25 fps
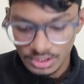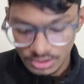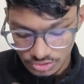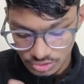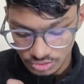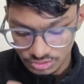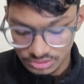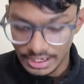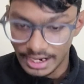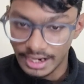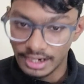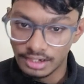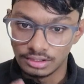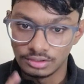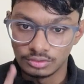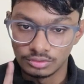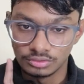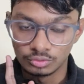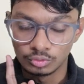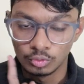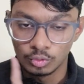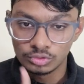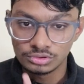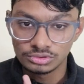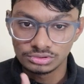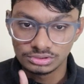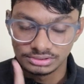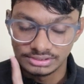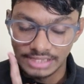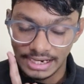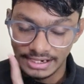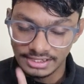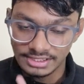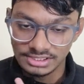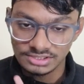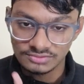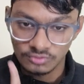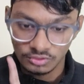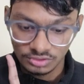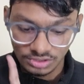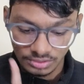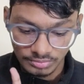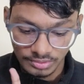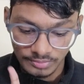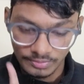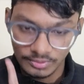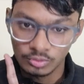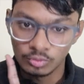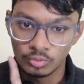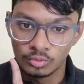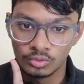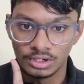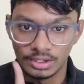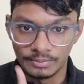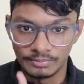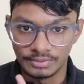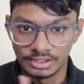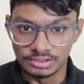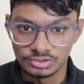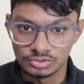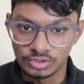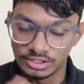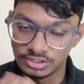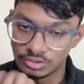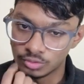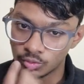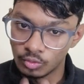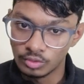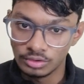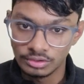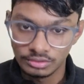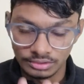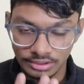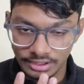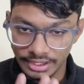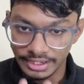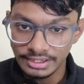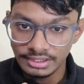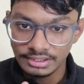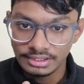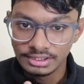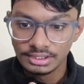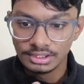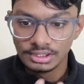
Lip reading: So that is for the people who will apply. So I told, right,